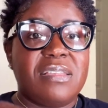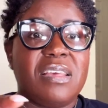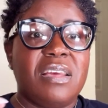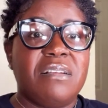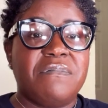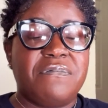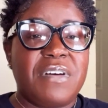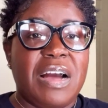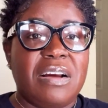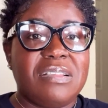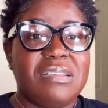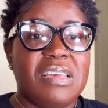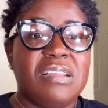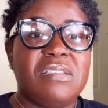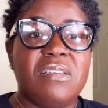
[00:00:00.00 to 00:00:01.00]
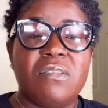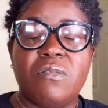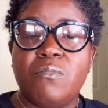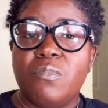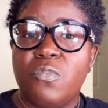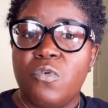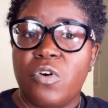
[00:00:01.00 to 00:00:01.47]
In fact, it is
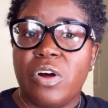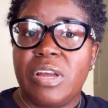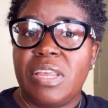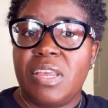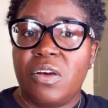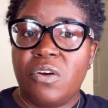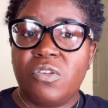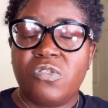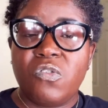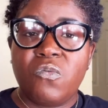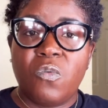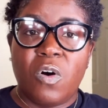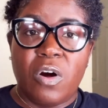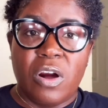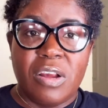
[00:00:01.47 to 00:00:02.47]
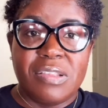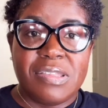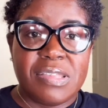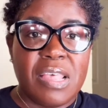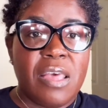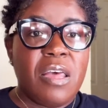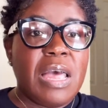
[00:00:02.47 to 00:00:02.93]
more geared towards
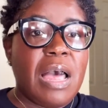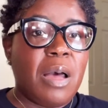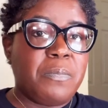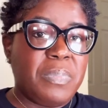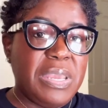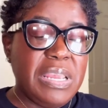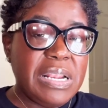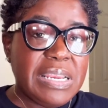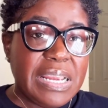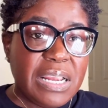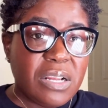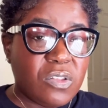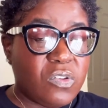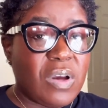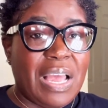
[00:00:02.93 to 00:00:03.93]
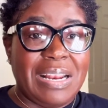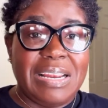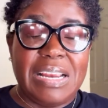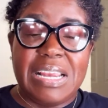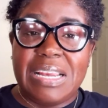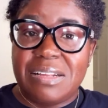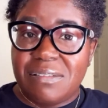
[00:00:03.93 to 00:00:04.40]
appealing to an
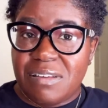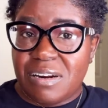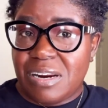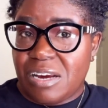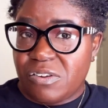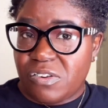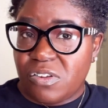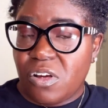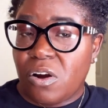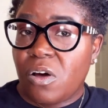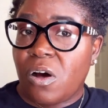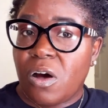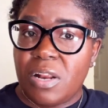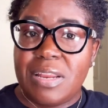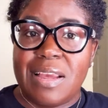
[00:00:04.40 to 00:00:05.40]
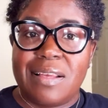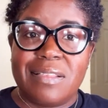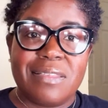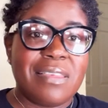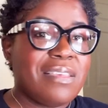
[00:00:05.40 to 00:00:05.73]
international audience.